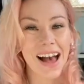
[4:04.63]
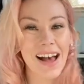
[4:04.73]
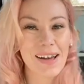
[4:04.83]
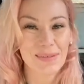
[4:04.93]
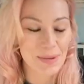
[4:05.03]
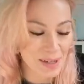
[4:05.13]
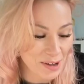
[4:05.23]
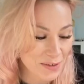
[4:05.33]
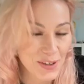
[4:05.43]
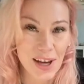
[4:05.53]
Let me know
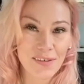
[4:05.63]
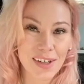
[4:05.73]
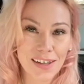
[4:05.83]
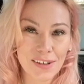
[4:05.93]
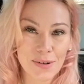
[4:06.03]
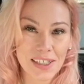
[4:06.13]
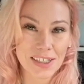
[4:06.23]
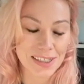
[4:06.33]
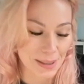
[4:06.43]
if you have any other questions.